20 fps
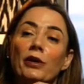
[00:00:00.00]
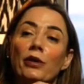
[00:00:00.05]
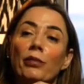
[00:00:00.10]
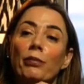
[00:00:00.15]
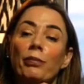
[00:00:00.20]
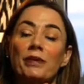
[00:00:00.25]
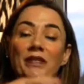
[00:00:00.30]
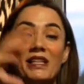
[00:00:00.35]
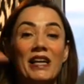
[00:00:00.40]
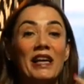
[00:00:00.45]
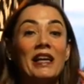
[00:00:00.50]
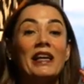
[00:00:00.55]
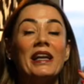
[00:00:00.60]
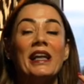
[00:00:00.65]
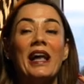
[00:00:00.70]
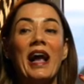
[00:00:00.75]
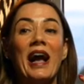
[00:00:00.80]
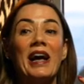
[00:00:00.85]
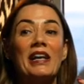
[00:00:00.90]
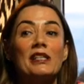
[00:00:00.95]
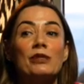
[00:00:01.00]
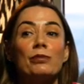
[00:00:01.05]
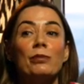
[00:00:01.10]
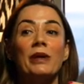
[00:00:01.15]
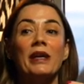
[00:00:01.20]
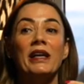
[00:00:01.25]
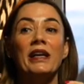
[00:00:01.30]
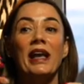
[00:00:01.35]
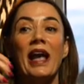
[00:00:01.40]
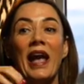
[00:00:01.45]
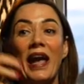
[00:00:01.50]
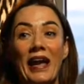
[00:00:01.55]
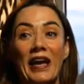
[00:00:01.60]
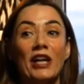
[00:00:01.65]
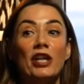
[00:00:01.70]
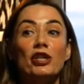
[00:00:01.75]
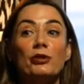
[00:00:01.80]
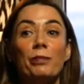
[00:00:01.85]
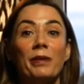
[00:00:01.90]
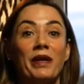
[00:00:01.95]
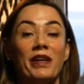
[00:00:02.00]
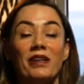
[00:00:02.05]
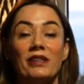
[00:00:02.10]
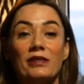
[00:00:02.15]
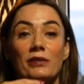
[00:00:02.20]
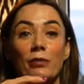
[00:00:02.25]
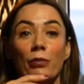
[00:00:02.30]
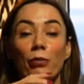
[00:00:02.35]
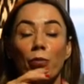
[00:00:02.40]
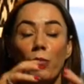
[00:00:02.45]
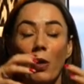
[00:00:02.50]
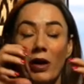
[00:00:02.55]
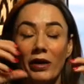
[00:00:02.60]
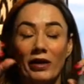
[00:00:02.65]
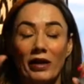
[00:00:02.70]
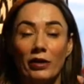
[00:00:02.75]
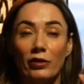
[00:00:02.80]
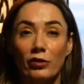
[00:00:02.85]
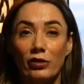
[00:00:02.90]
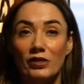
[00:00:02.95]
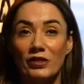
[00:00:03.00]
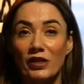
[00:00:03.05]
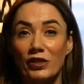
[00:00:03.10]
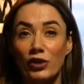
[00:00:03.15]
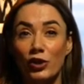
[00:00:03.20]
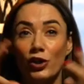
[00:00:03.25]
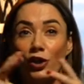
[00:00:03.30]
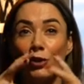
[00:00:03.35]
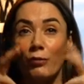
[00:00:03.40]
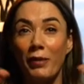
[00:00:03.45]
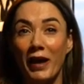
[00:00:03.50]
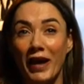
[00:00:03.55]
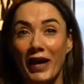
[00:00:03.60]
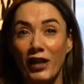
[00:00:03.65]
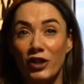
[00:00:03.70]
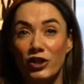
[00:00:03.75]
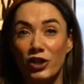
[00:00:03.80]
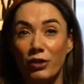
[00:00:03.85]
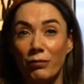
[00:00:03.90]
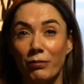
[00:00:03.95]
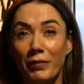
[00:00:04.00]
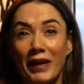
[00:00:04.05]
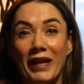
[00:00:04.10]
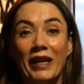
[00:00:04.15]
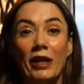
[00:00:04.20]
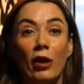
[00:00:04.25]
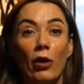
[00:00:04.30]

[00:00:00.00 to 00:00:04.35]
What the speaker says: particularly as we age, because what does the term aging mean?